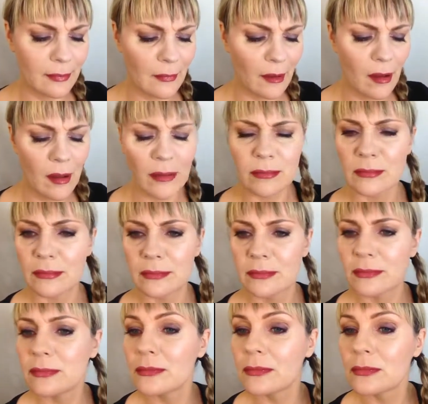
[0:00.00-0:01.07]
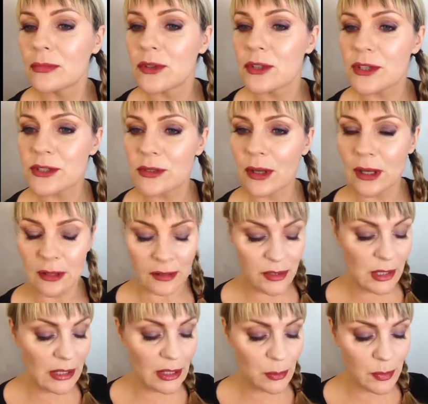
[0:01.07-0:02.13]
Yeah, just to get it a
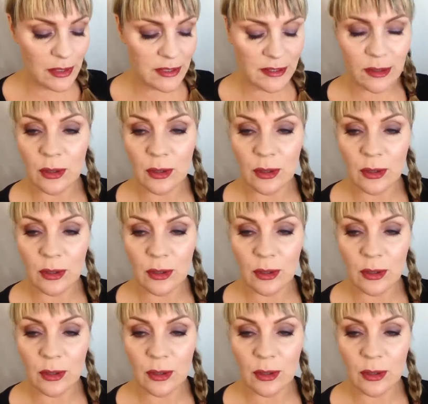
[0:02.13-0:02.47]
little bit,